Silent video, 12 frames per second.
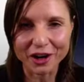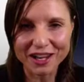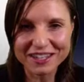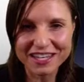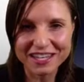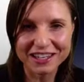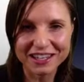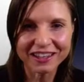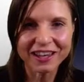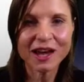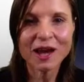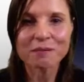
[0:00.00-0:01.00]
idea
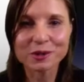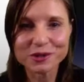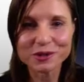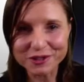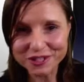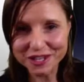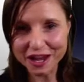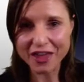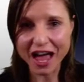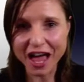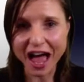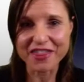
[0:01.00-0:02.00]
builds onto the
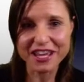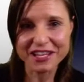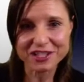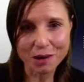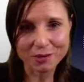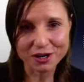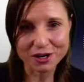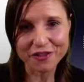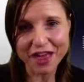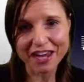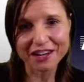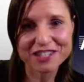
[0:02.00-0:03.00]
other, and the excitement of
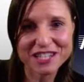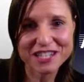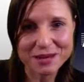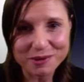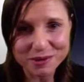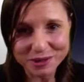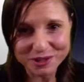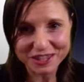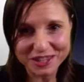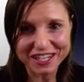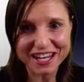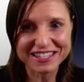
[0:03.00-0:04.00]
that idea builds onto
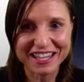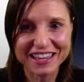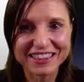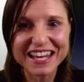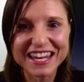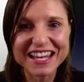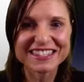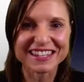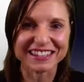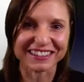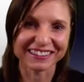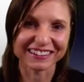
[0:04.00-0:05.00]
the next thing and the next
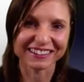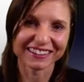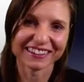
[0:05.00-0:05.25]
thing.